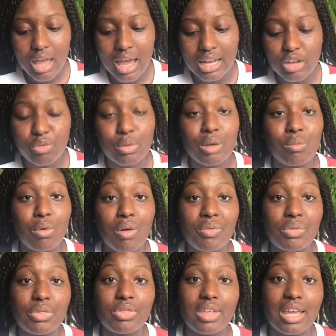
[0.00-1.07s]
And if we
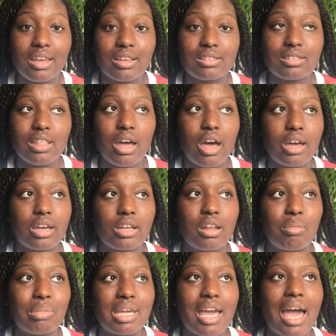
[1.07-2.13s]
want things that are going
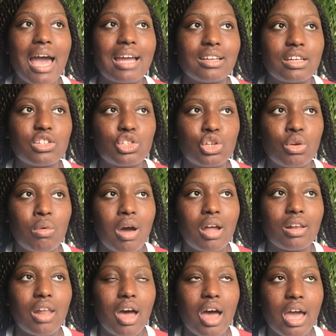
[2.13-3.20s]
to be added to
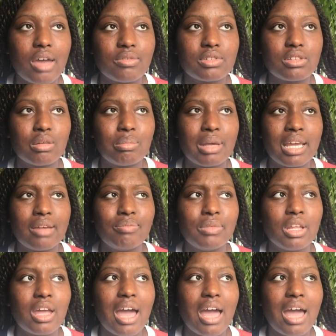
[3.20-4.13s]
our lives to be